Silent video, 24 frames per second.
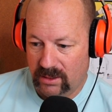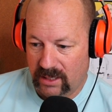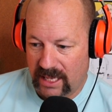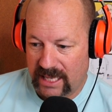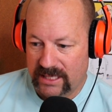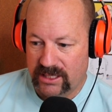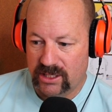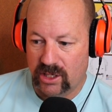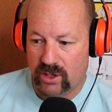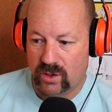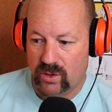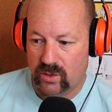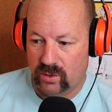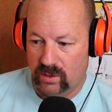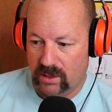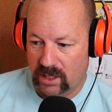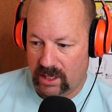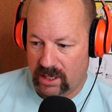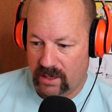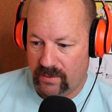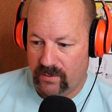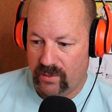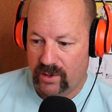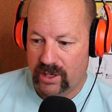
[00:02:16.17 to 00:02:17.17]
That's a cool
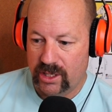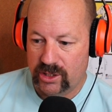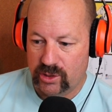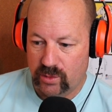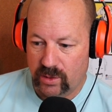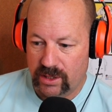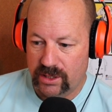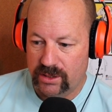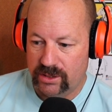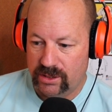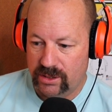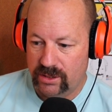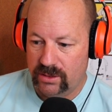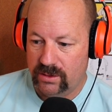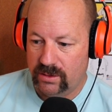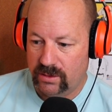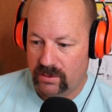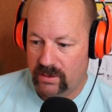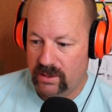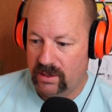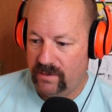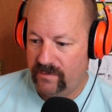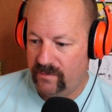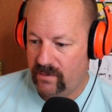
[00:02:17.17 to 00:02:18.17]
looking bridge. 1, 2,
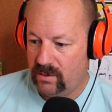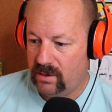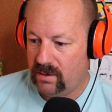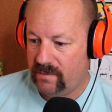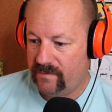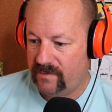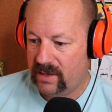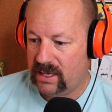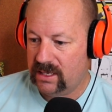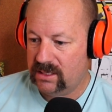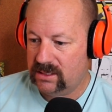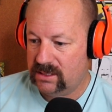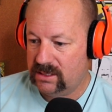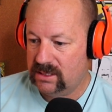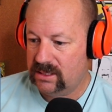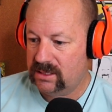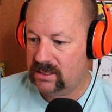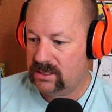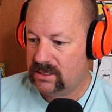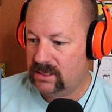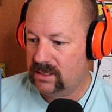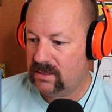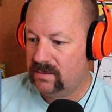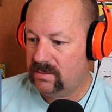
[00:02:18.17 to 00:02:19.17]
3, 4, 5, 6,
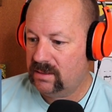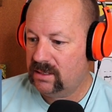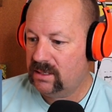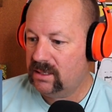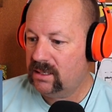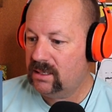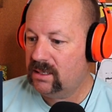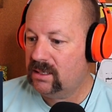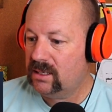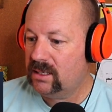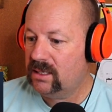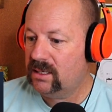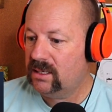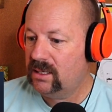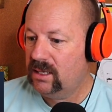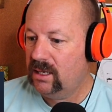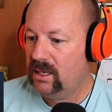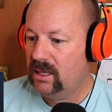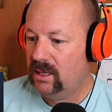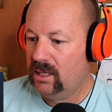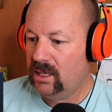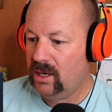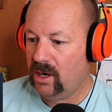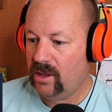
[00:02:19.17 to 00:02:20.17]

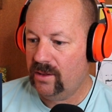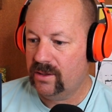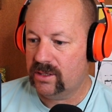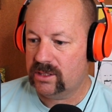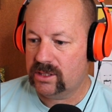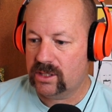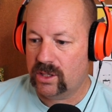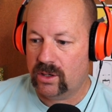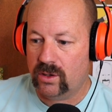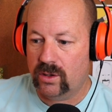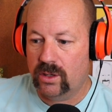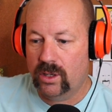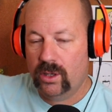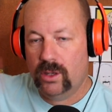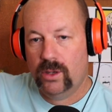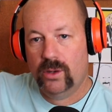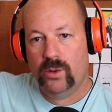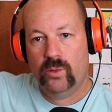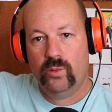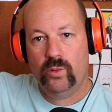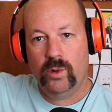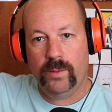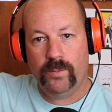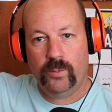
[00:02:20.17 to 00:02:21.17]
7. Look at all those little
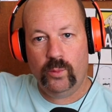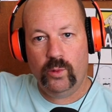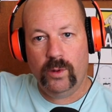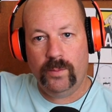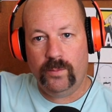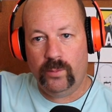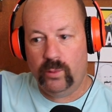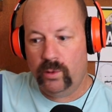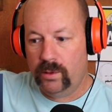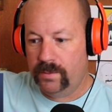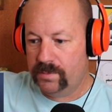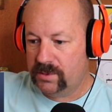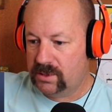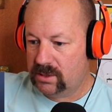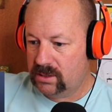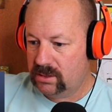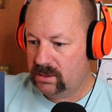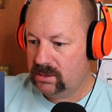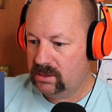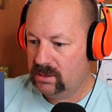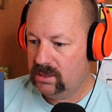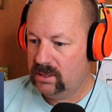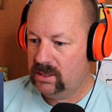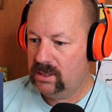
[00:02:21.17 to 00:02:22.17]

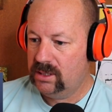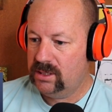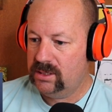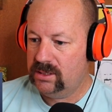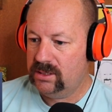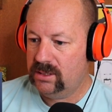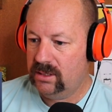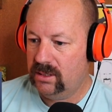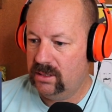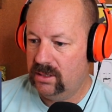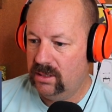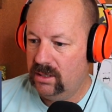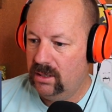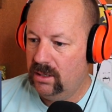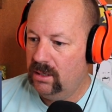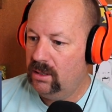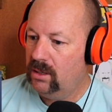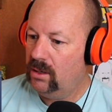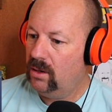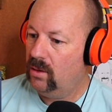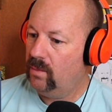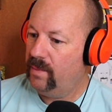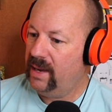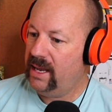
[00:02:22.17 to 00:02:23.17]
whoops.
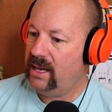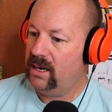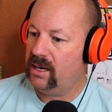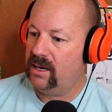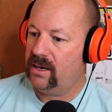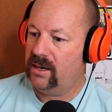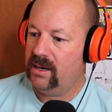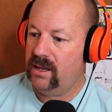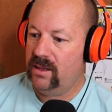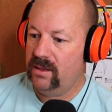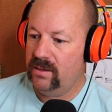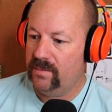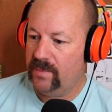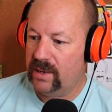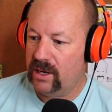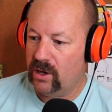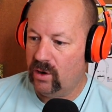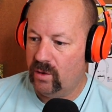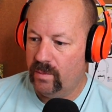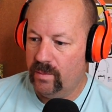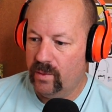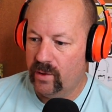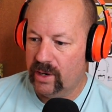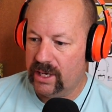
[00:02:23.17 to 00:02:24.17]
Man, another big
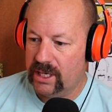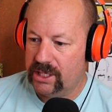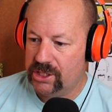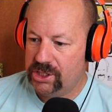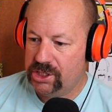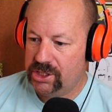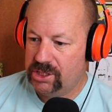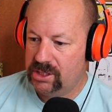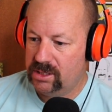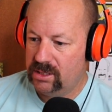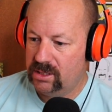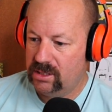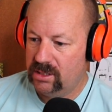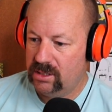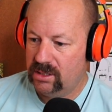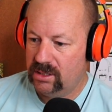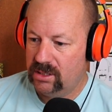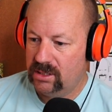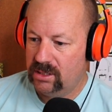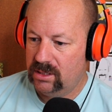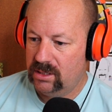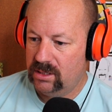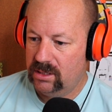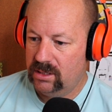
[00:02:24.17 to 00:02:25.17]
old bridge.
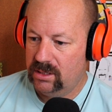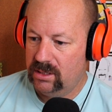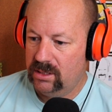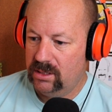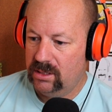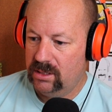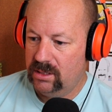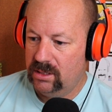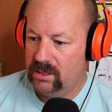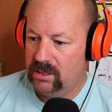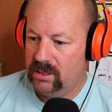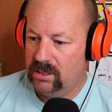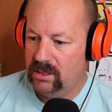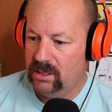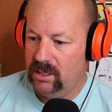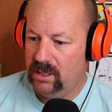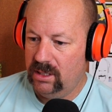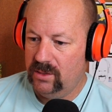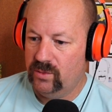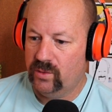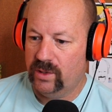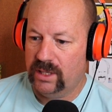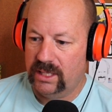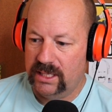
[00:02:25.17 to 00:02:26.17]

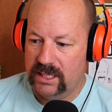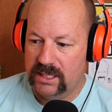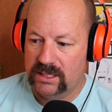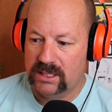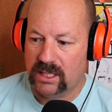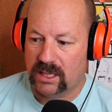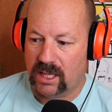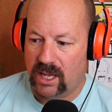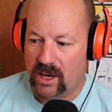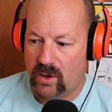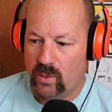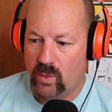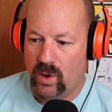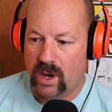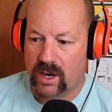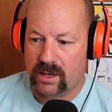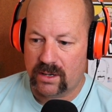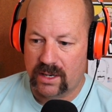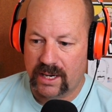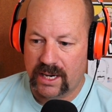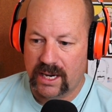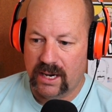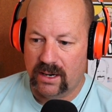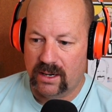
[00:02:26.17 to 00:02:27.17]
That really is a lot of water
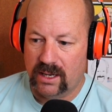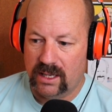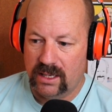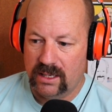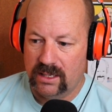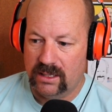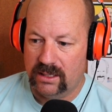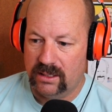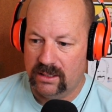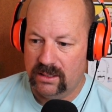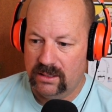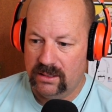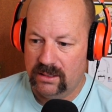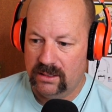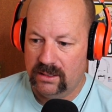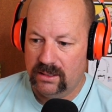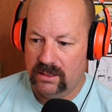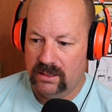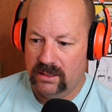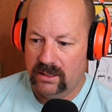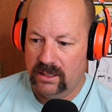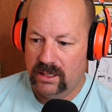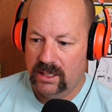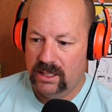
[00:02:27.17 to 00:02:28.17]
in Kerala, huh?
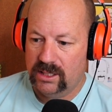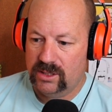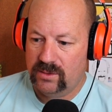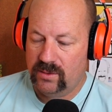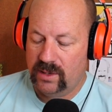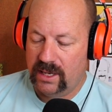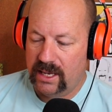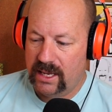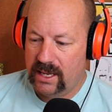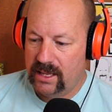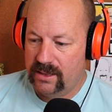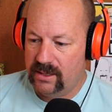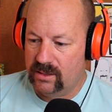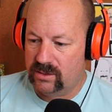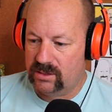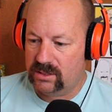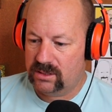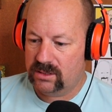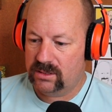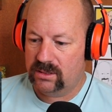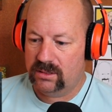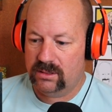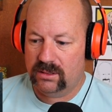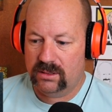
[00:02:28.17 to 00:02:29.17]
That's when I had
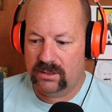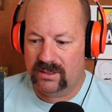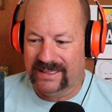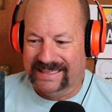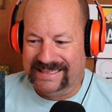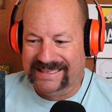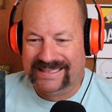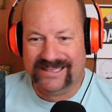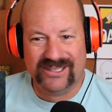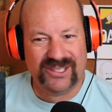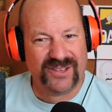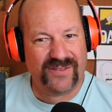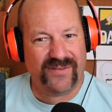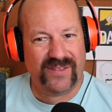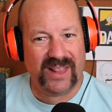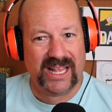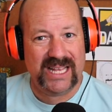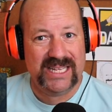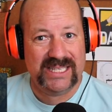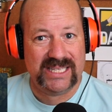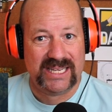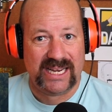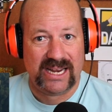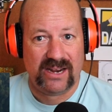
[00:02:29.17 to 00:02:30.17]
those
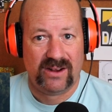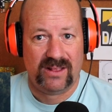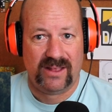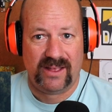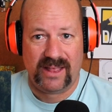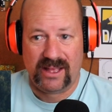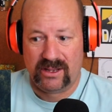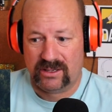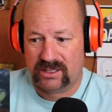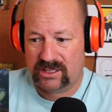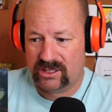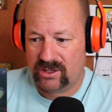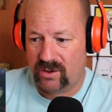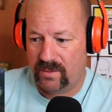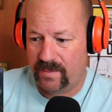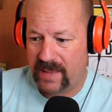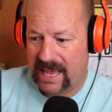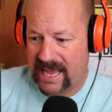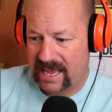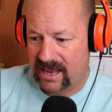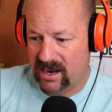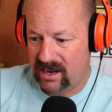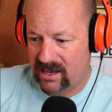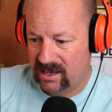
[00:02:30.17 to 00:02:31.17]
floods in Kerala. That was so
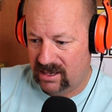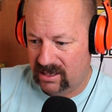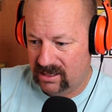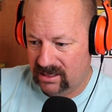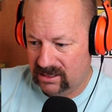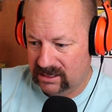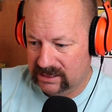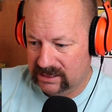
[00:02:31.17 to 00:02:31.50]
bad, huh?